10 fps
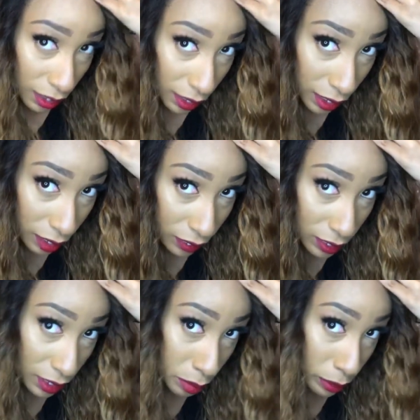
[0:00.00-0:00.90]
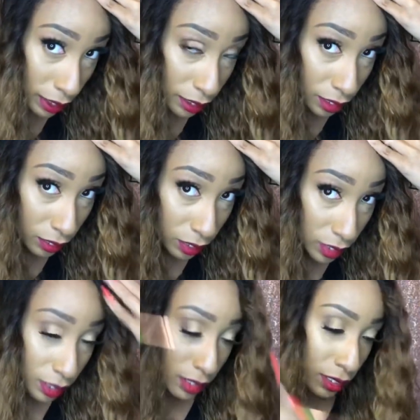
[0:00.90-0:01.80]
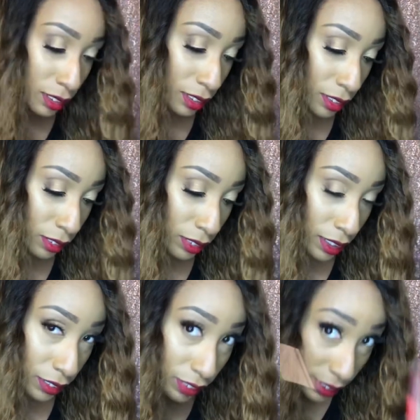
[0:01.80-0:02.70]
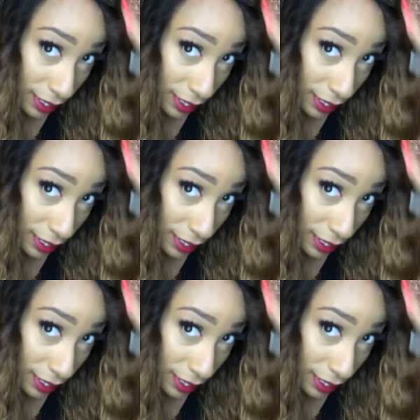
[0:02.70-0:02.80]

I can't even see back that far. Whatever.